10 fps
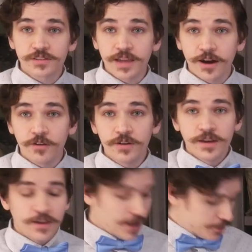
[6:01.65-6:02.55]
Now,
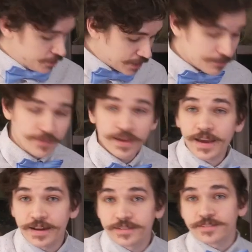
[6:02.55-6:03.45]
I couldn't get them on the
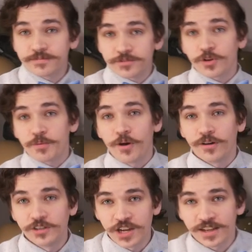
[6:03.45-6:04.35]
hands, so I
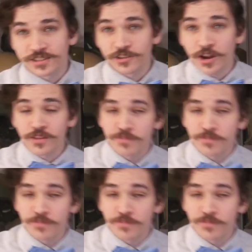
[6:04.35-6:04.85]
apologize, they're not on the